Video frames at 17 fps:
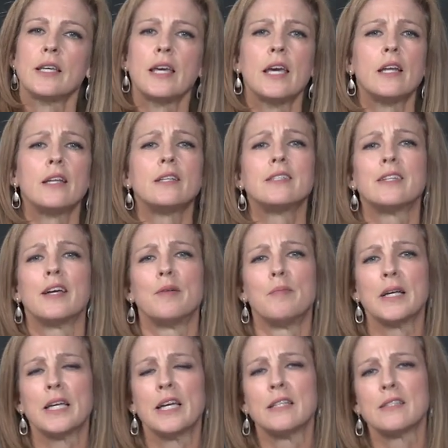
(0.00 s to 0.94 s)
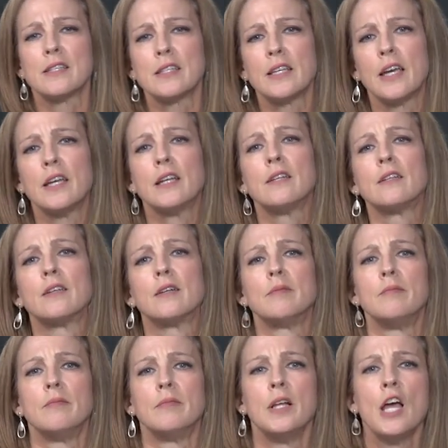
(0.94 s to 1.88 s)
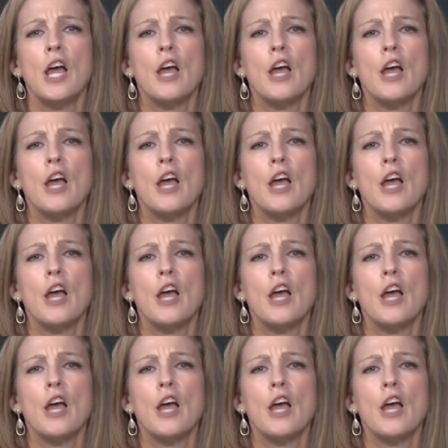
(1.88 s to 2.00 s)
kingdom against kingdom.